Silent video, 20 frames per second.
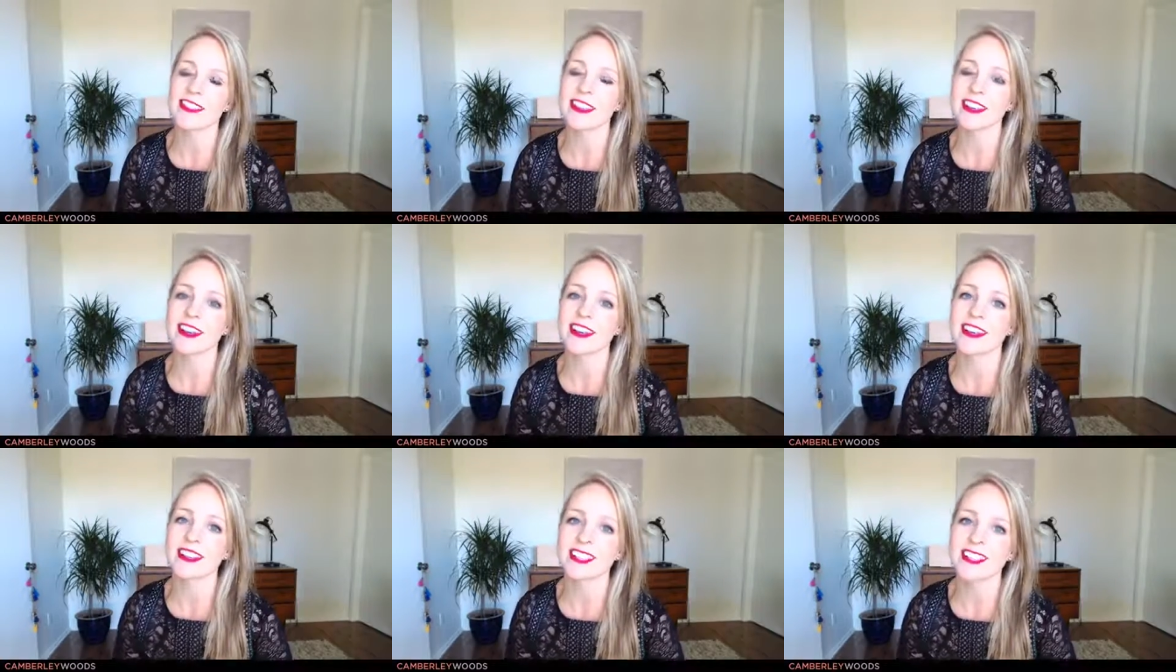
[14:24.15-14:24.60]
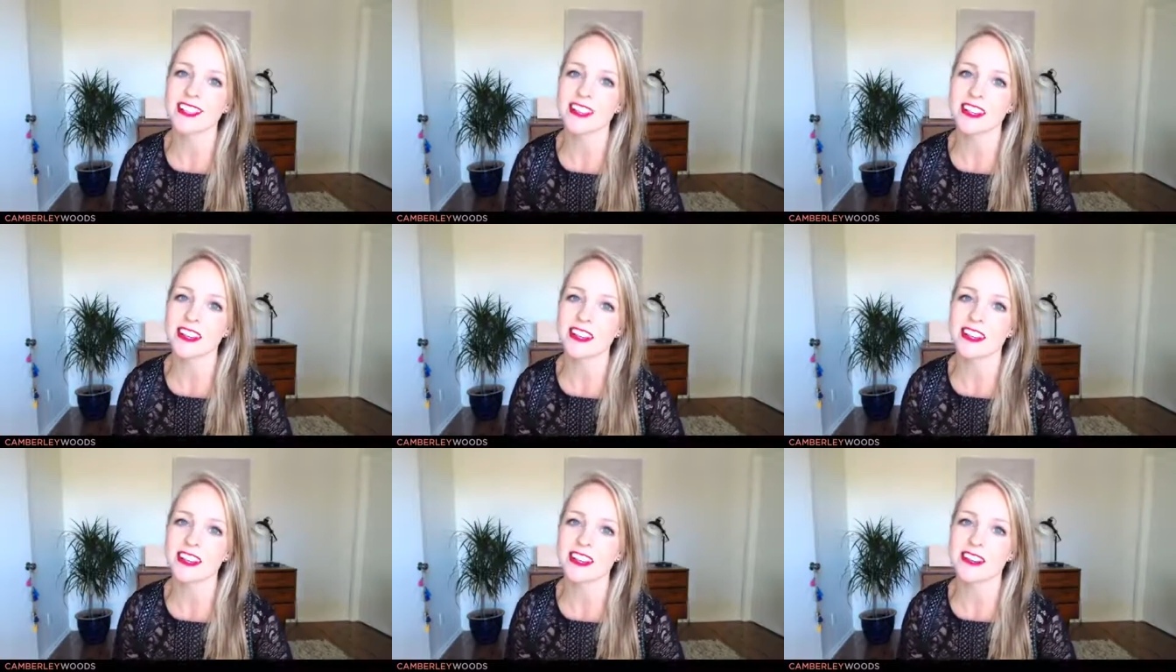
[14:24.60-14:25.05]

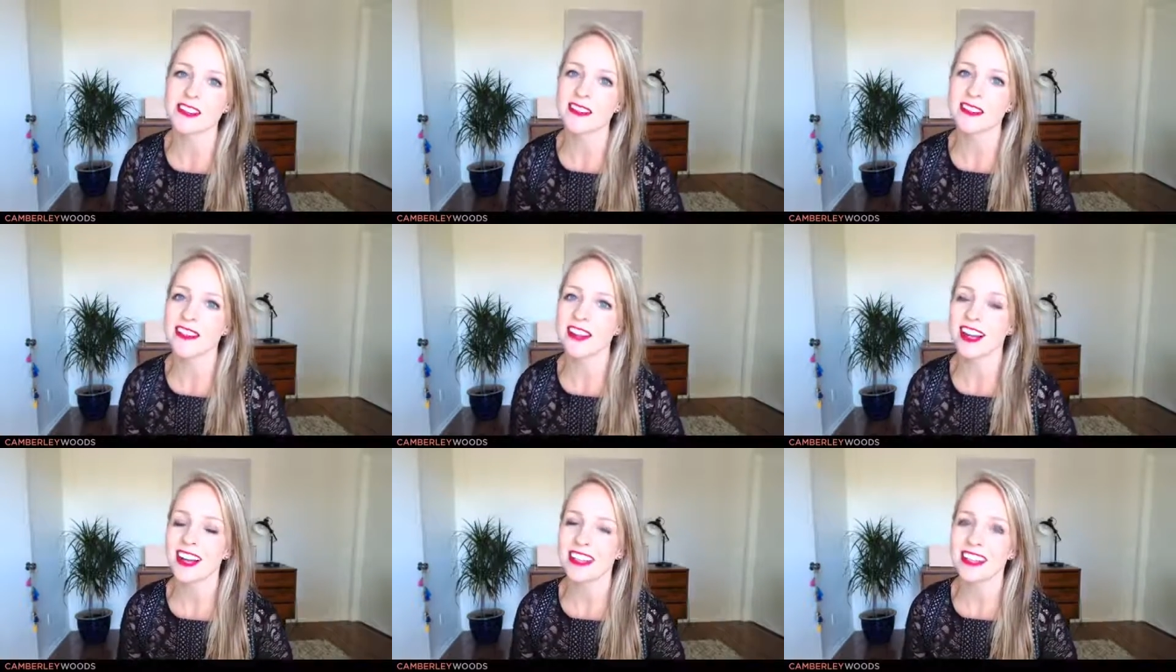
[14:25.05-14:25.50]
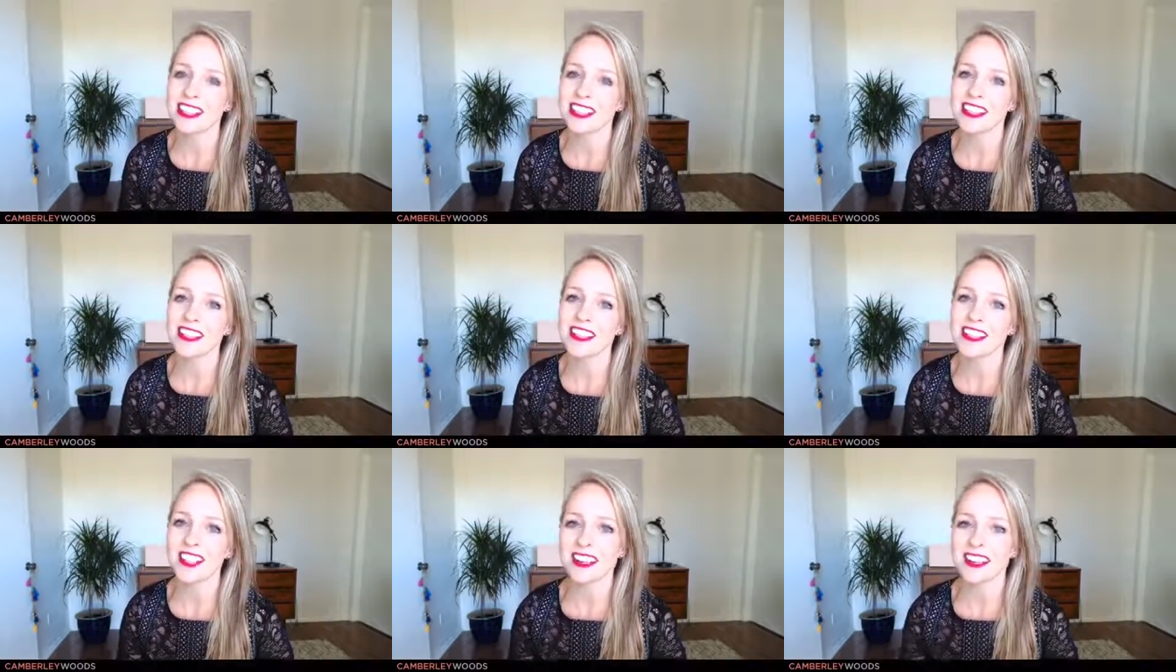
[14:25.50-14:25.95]
So, I'll see you
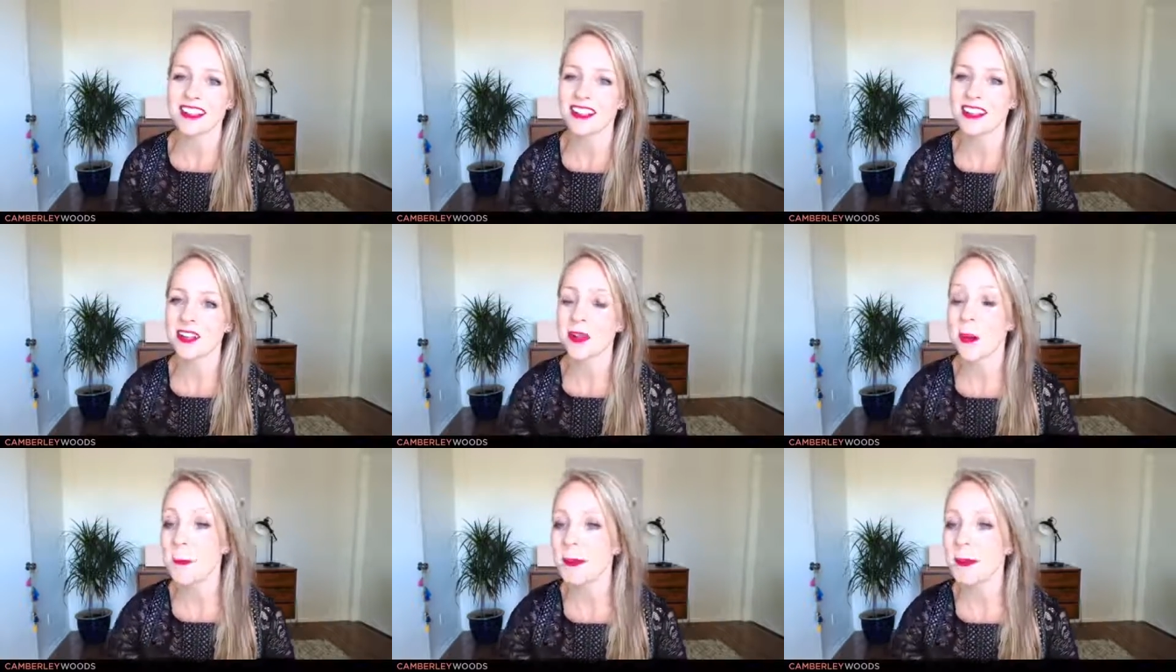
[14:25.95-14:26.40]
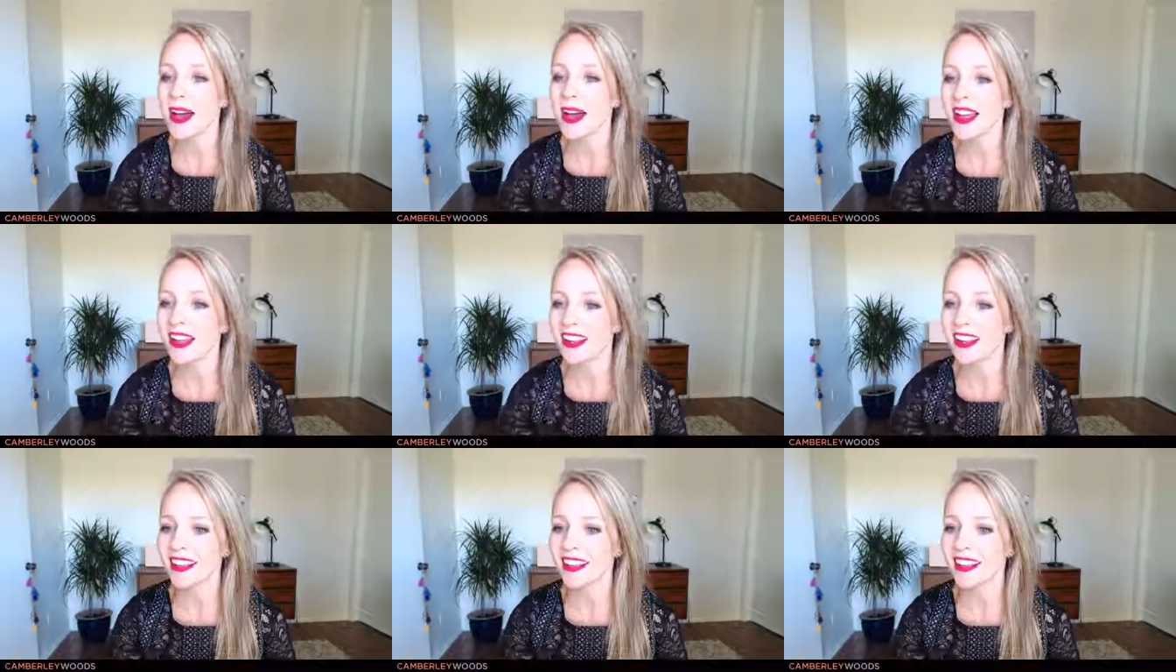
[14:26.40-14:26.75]
then. Bye.